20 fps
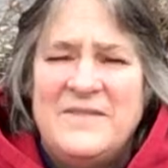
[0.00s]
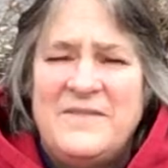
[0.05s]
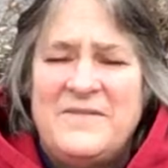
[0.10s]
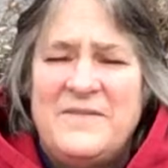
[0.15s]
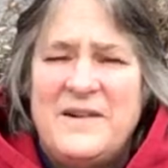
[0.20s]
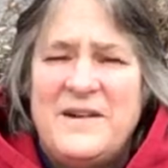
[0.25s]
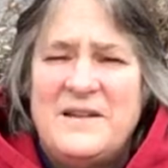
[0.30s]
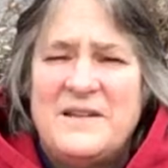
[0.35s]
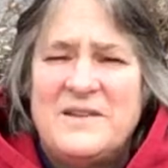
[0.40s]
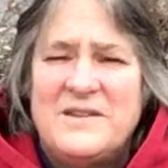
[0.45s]

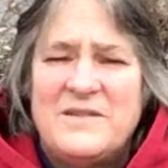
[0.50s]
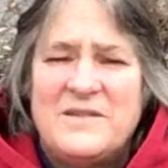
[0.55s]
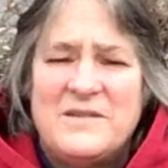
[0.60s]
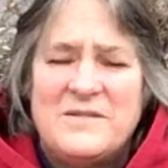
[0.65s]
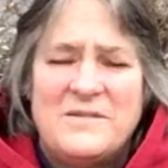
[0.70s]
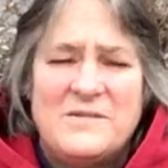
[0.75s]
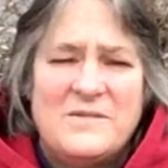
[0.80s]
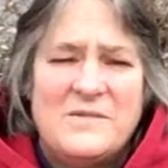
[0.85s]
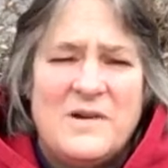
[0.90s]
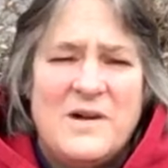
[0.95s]
fun
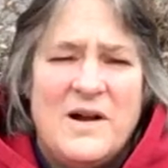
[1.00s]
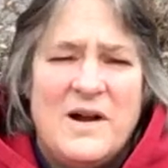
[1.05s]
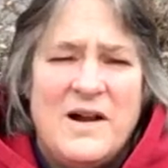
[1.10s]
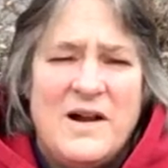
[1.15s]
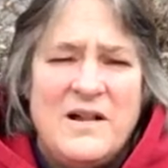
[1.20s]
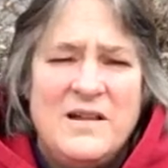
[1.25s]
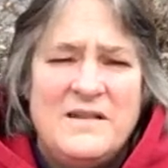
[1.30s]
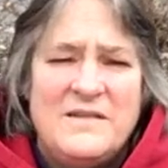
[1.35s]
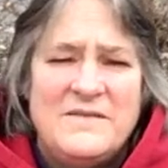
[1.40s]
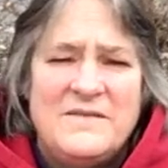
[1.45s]
through
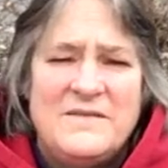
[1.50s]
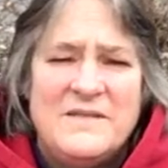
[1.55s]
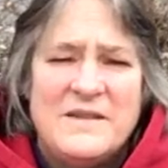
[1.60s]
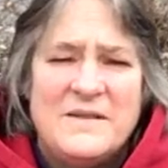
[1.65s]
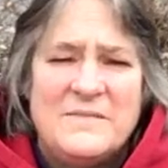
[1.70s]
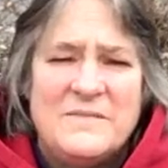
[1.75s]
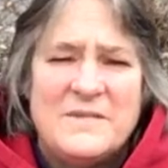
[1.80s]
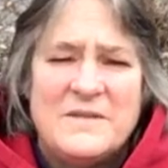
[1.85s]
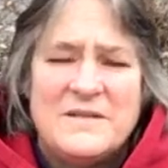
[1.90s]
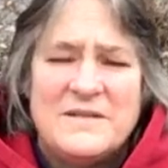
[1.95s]
all of
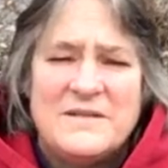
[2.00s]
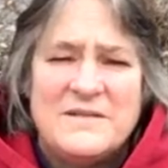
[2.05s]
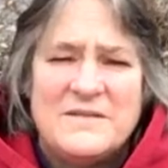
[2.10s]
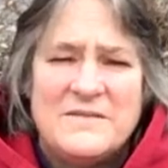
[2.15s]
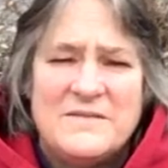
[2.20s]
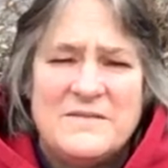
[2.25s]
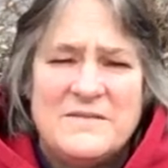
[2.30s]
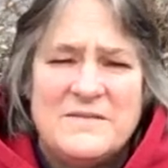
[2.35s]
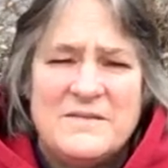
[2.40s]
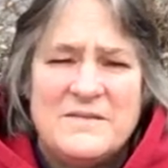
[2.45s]
them, and
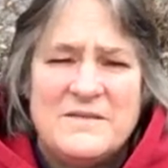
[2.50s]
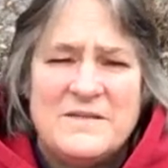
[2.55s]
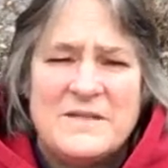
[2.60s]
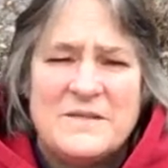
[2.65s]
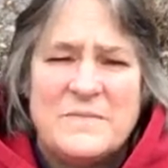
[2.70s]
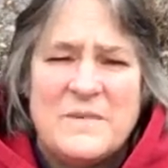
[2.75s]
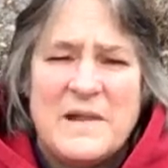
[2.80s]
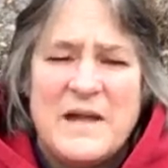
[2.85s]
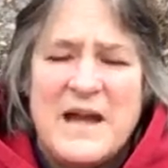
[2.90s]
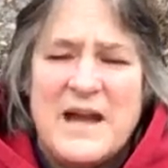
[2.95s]

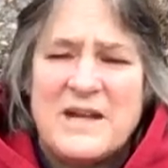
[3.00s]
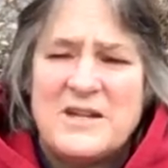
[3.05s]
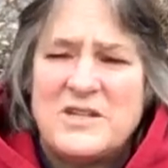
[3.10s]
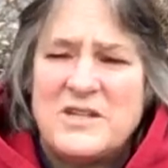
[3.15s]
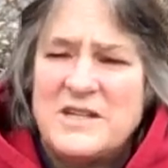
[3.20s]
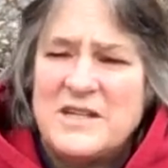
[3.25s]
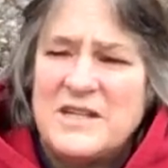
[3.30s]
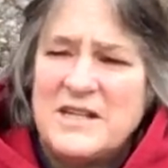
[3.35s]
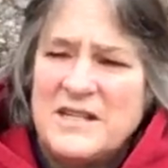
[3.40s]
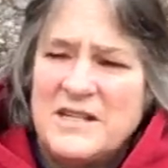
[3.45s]

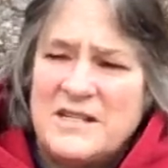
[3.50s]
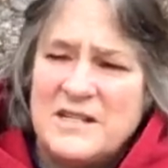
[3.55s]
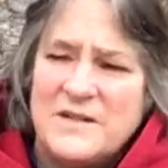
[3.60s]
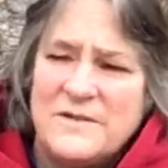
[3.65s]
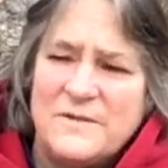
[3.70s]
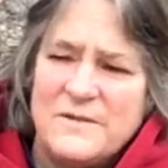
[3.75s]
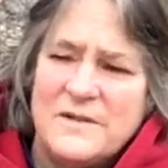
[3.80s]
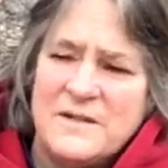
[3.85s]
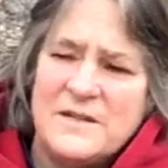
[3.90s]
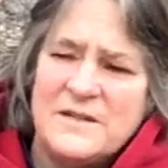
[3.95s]
splashing in
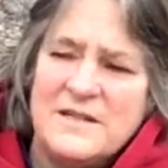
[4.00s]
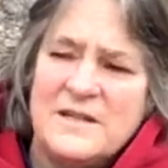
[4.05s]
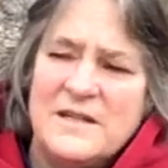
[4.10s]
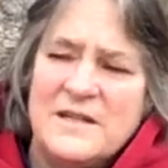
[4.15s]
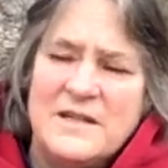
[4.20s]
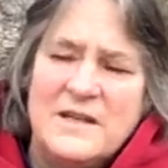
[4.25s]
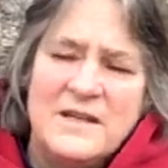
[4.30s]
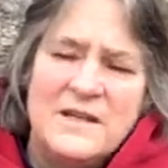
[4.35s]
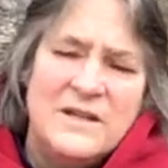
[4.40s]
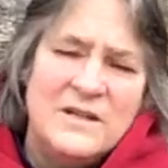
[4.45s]
different
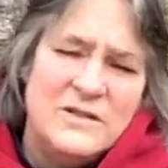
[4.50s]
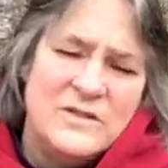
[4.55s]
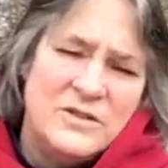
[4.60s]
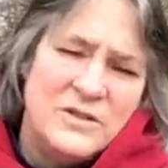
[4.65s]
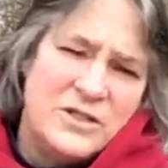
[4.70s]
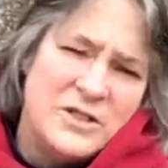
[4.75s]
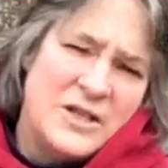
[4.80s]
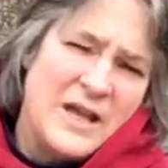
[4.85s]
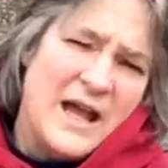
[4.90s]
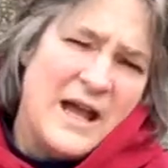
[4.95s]

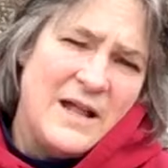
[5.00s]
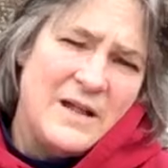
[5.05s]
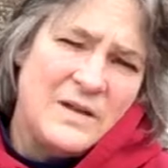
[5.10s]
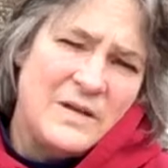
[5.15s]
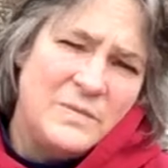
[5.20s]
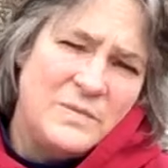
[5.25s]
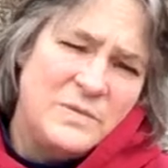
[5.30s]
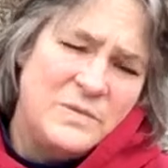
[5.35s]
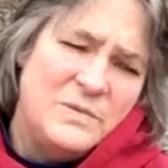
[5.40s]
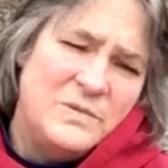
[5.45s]

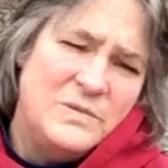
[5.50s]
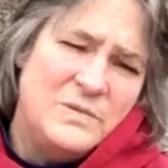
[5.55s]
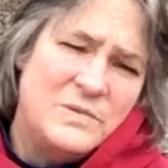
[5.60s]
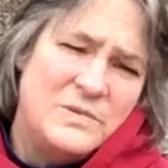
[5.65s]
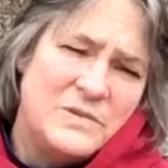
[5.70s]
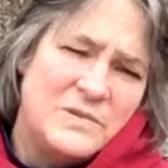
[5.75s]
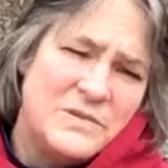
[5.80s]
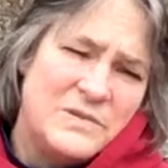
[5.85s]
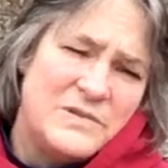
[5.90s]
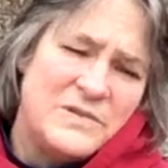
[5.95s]
shallow
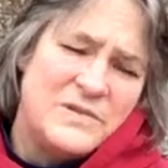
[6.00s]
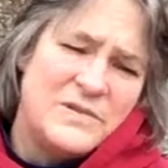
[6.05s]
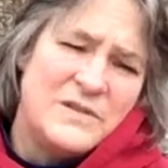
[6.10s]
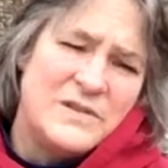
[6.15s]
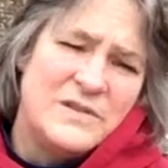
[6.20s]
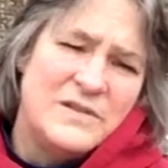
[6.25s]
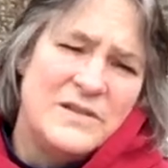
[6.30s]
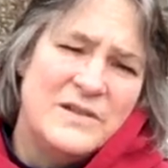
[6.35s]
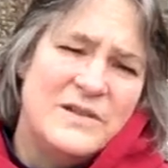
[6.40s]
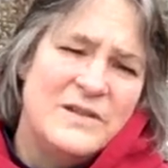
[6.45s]
pools
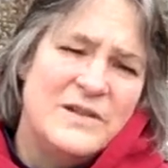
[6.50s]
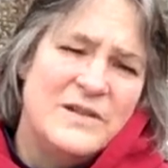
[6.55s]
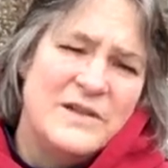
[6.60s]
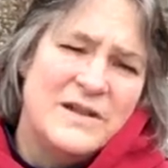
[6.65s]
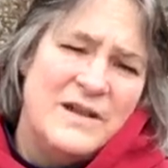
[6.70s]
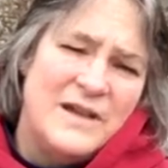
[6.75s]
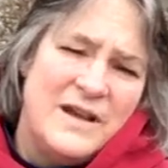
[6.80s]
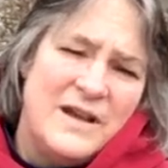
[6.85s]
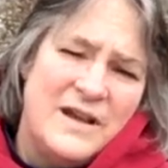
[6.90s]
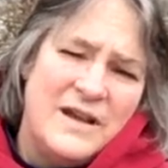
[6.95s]

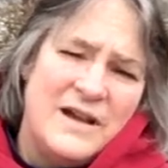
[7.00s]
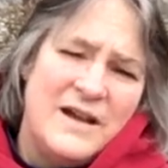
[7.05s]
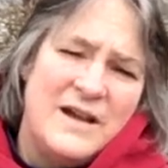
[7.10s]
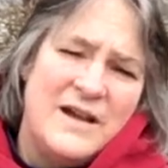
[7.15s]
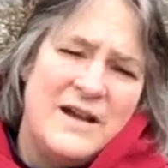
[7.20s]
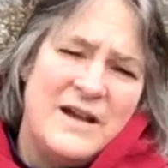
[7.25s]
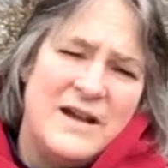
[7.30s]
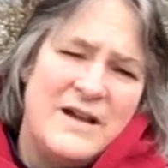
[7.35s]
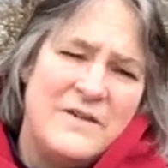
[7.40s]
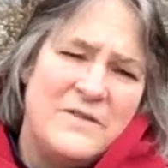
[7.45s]

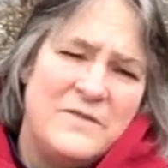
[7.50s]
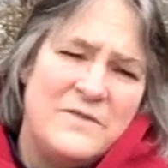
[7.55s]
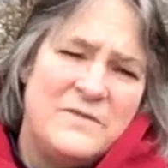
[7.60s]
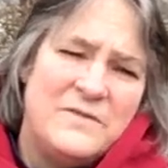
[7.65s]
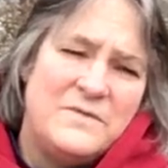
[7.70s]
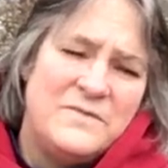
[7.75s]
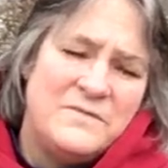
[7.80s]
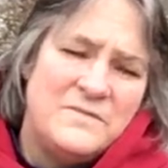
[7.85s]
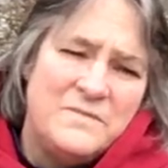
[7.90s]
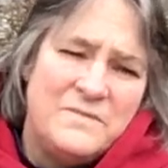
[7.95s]
of
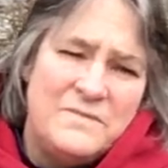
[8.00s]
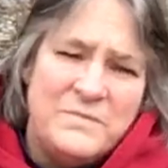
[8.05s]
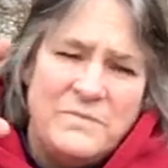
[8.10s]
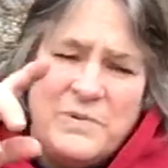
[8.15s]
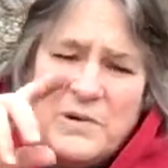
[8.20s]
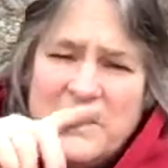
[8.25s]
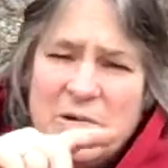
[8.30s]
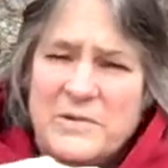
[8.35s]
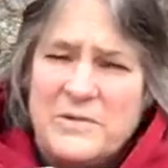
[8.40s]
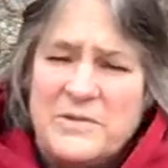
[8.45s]

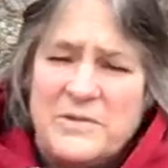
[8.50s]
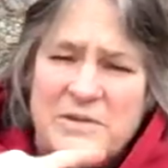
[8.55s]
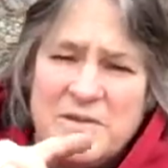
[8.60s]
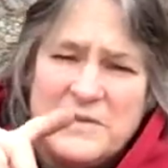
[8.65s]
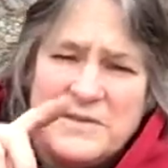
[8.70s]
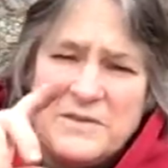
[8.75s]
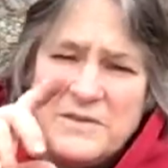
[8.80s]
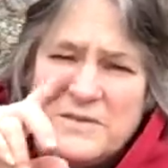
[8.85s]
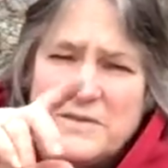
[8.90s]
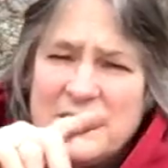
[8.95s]
both
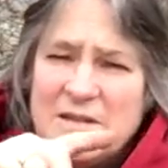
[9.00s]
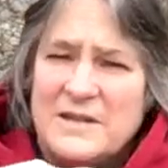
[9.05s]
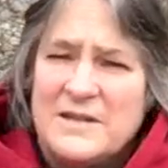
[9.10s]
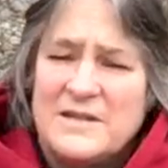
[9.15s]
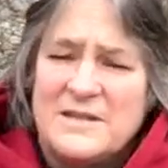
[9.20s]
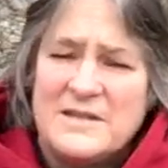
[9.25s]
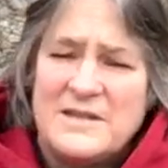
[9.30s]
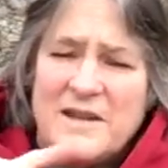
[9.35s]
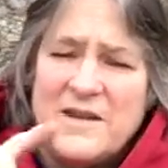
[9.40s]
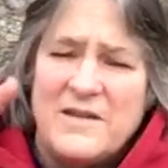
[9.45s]
the
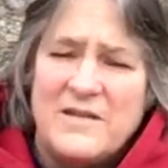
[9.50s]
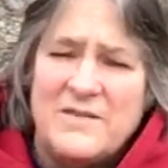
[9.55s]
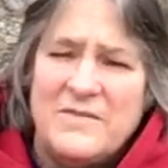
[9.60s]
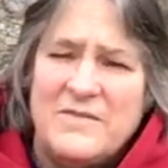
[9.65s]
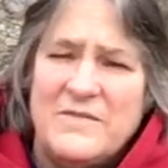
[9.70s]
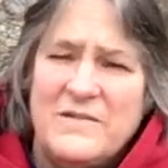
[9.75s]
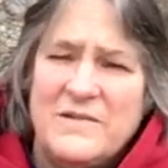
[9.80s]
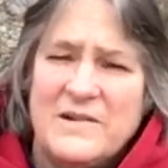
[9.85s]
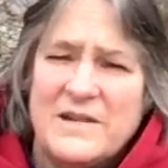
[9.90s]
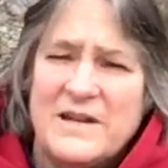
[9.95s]
South
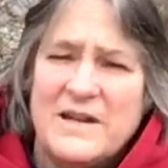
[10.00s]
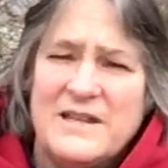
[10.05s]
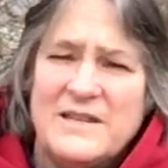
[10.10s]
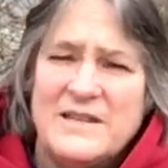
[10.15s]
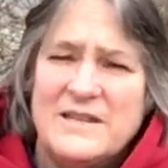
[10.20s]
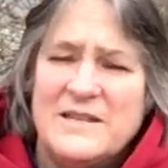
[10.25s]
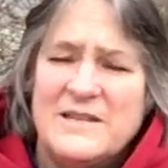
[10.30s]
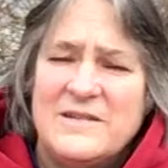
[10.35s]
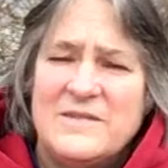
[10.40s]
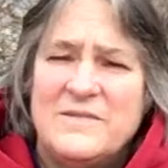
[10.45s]
Fork and
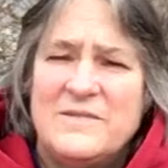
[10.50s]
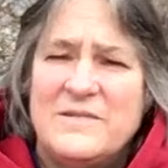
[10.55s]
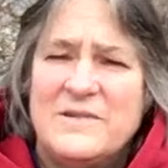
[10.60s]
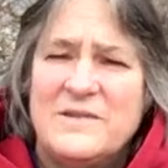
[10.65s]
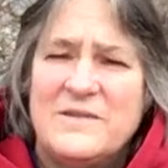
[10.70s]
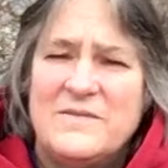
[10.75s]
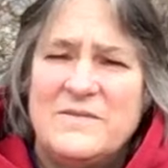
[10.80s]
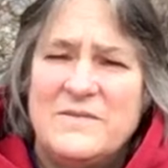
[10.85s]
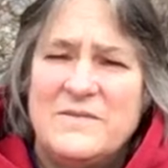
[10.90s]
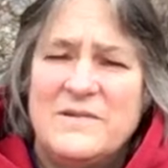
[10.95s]
the
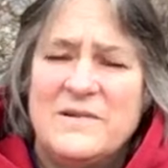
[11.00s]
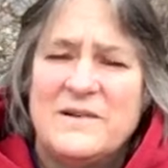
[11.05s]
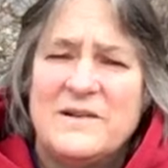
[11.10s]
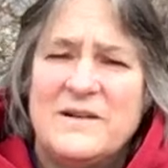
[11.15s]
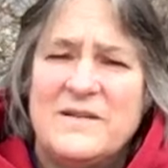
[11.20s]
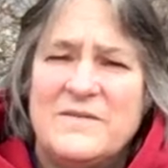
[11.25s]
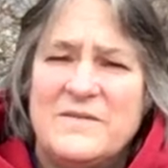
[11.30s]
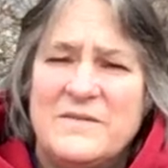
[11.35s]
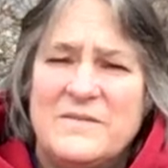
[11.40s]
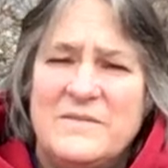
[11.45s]
North Fork
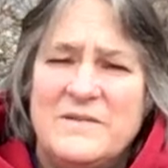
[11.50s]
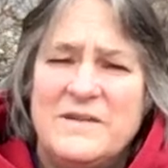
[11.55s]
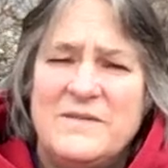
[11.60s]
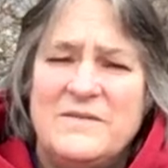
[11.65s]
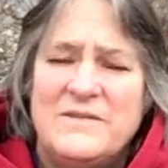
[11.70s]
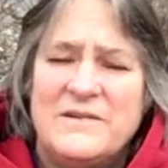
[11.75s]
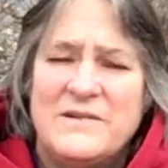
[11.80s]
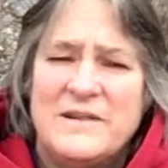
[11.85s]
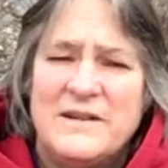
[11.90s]
of the river.